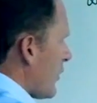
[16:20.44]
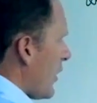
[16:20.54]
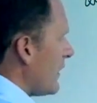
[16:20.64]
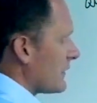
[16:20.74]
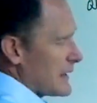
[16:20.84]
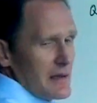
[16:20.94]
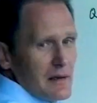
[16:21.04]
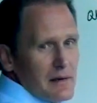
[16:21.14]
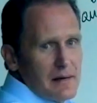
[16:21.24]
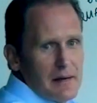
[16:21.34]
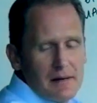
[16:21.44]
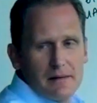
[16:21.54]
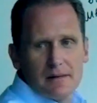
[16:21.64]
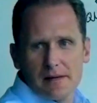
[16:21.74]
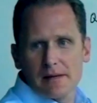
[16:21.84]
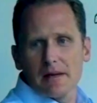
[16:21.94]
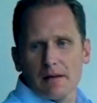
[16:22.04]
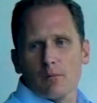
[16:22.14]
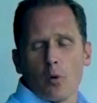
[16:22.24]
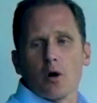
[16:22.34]
Quality
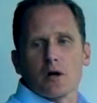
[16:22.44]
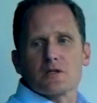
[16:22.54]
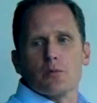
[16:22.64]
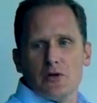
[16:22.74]
works